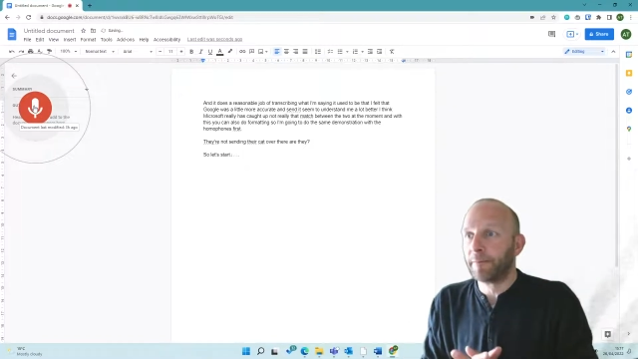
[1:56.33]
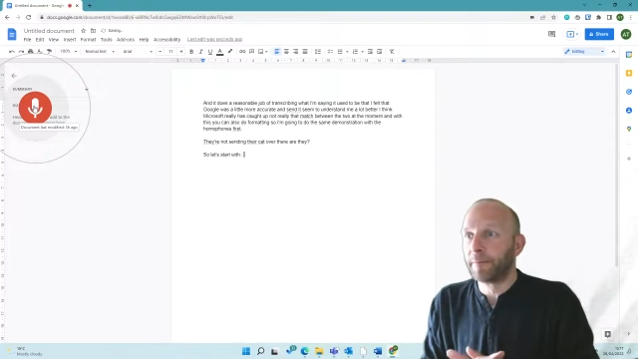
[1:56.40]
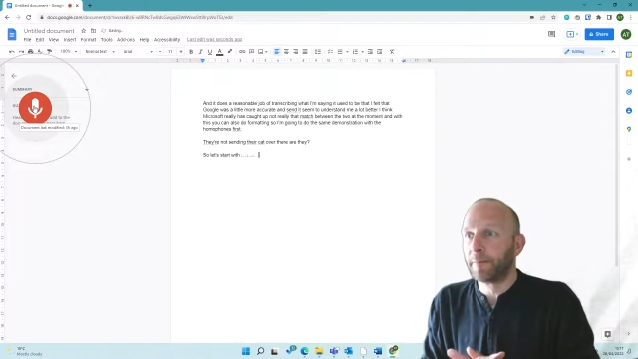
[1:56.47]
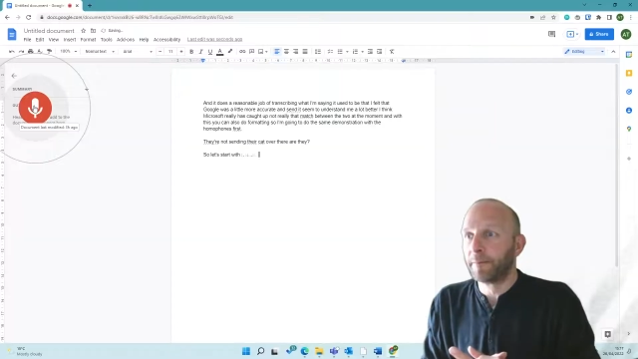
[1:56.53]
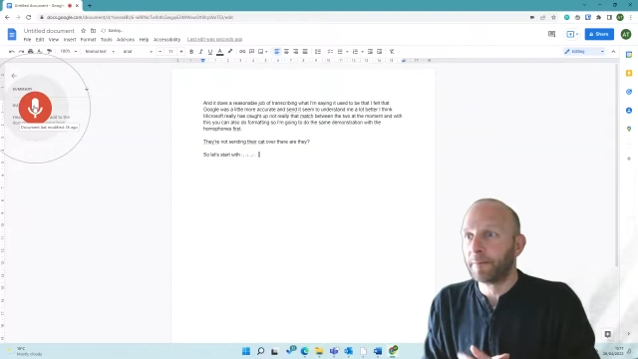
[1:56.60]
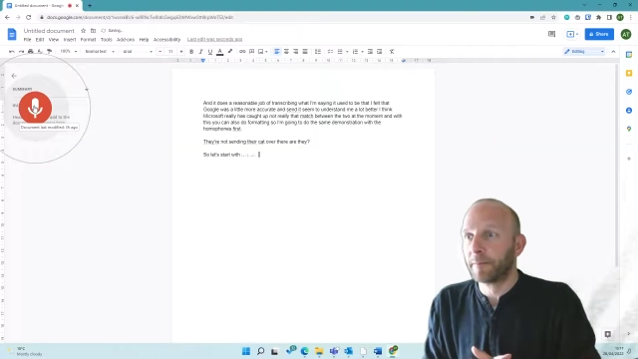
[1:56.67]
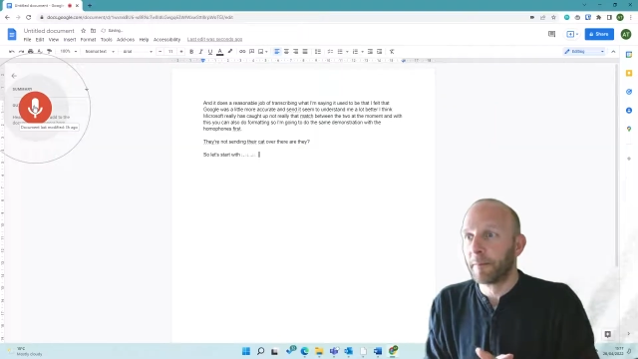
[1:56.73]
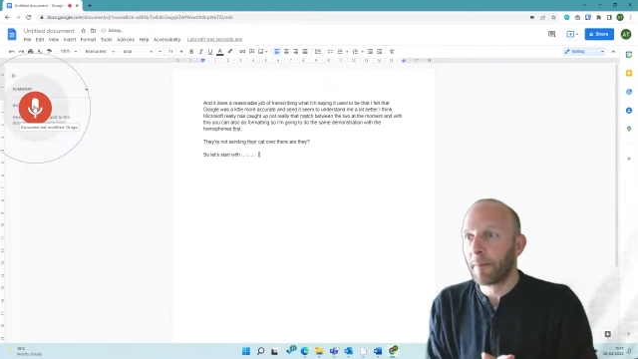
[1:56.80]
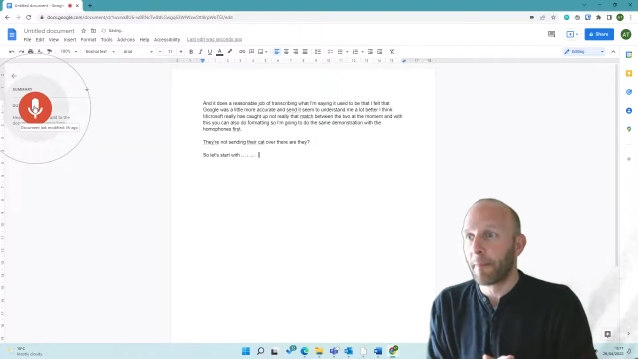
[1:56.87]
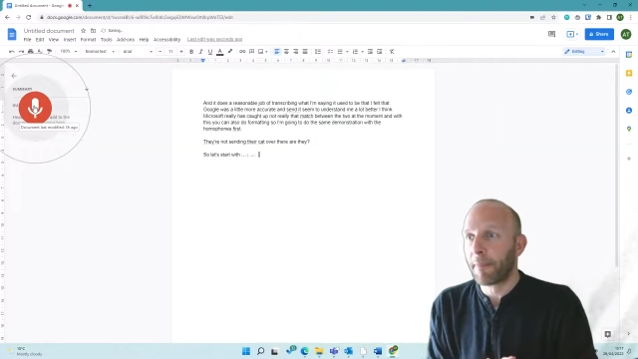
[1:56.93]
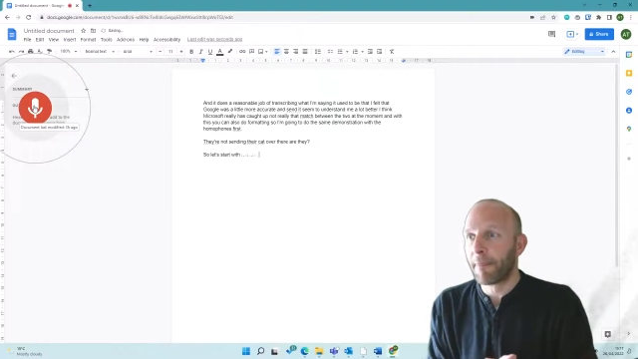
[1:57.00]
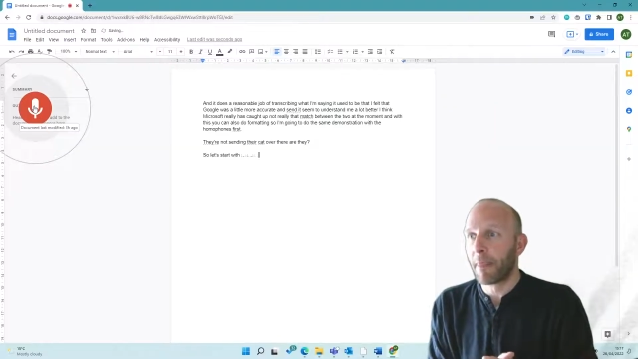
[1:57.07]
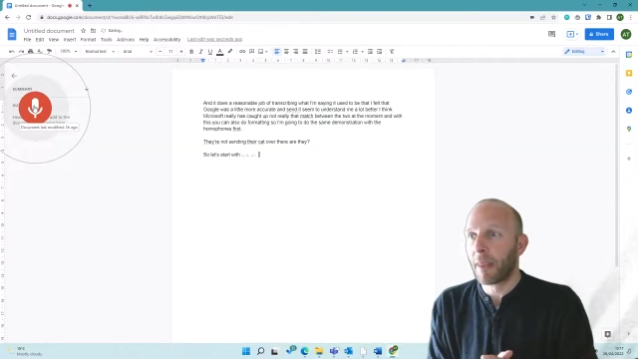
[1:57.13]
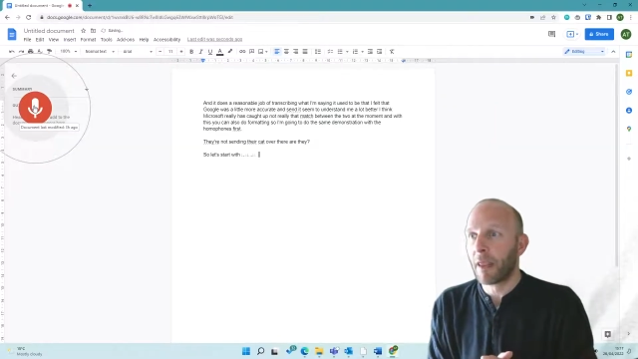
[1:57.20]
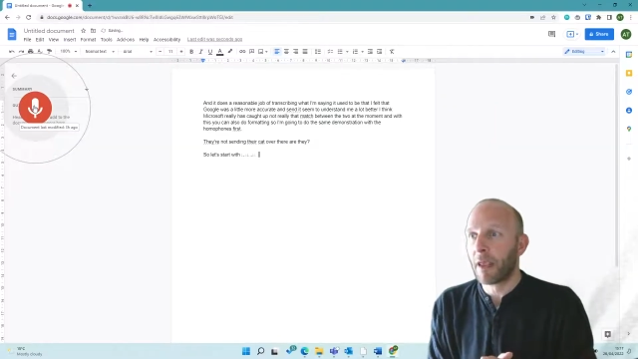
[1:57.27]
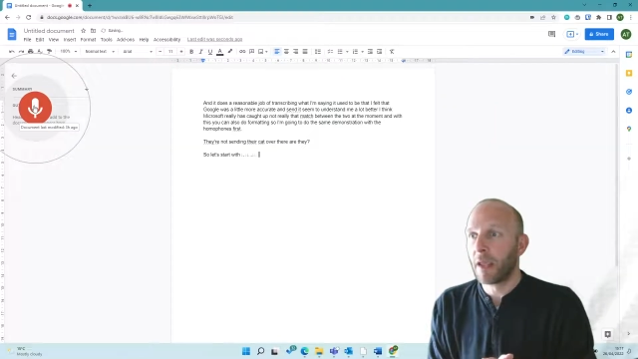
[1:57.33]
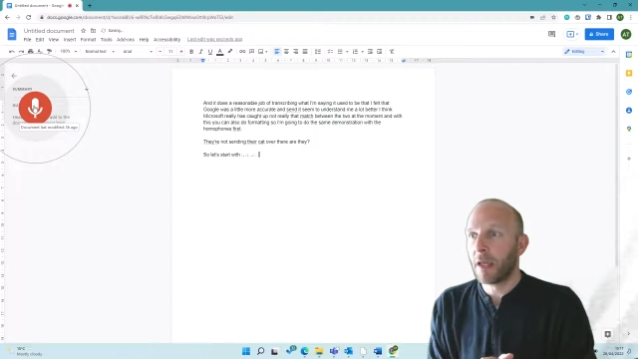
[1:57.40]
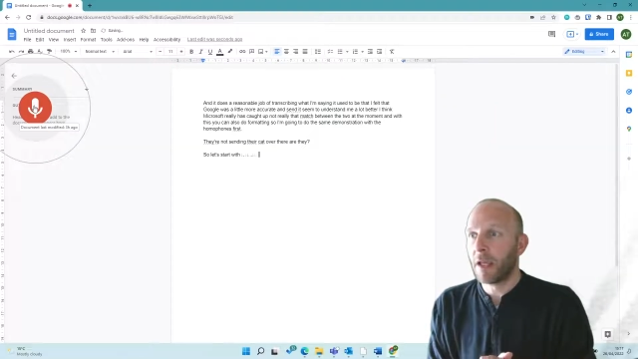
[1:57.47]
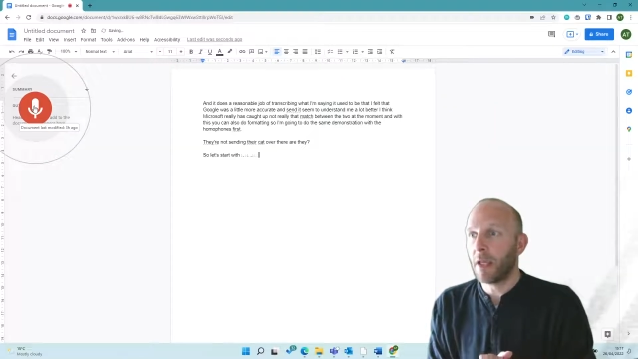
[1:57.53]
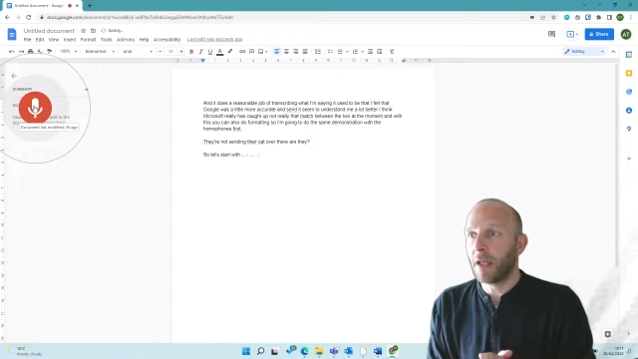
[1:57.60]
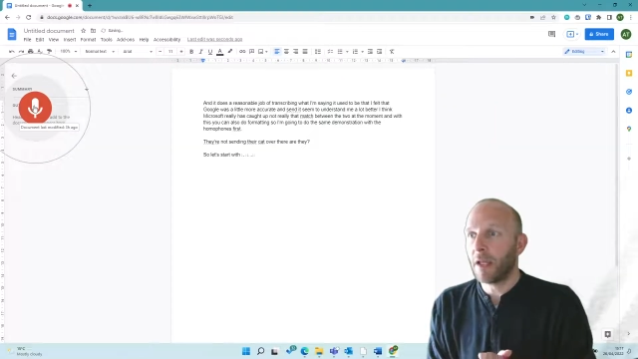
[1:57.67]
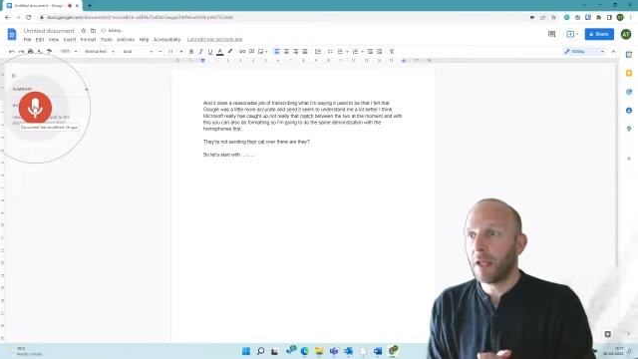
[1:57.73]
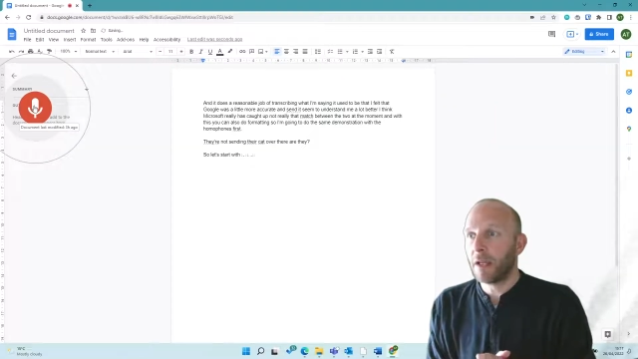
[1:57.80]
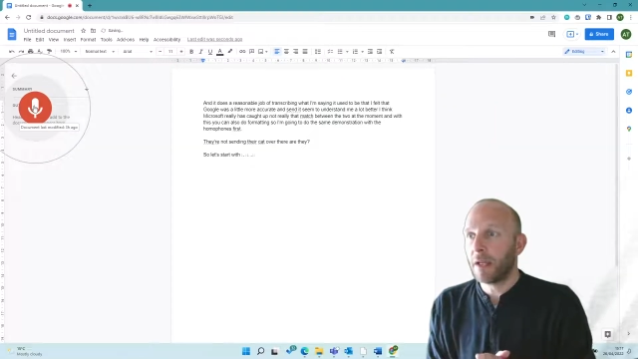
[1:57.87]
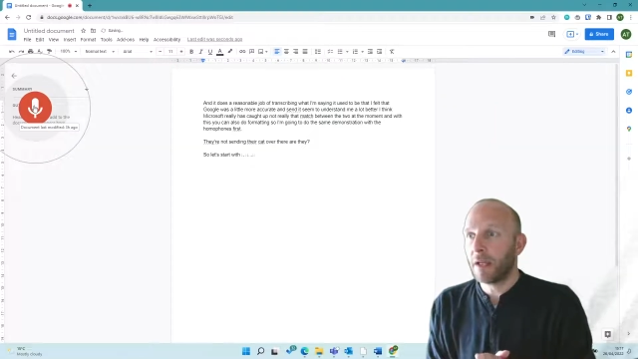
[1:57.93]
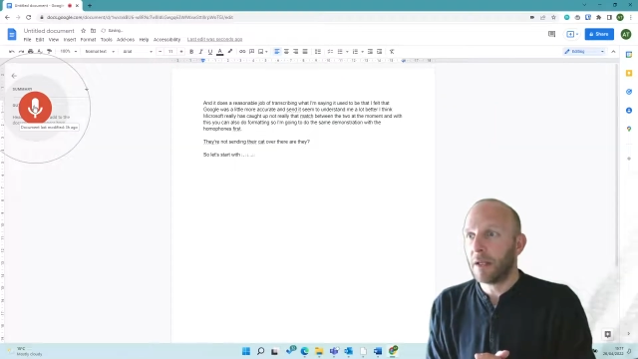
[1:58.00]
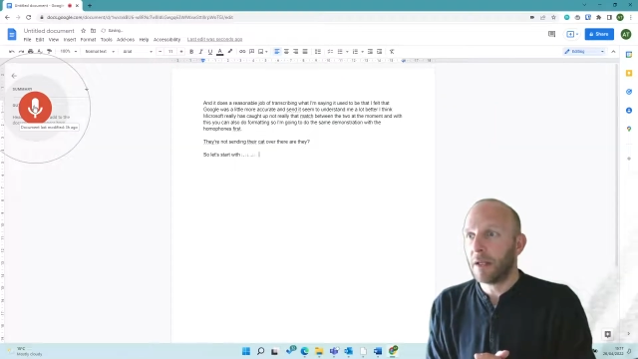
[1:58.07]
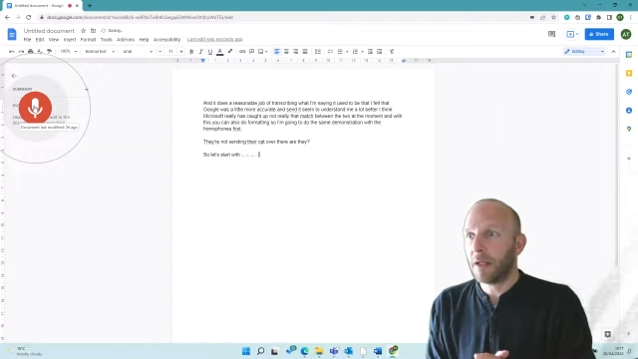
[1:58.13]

(silence)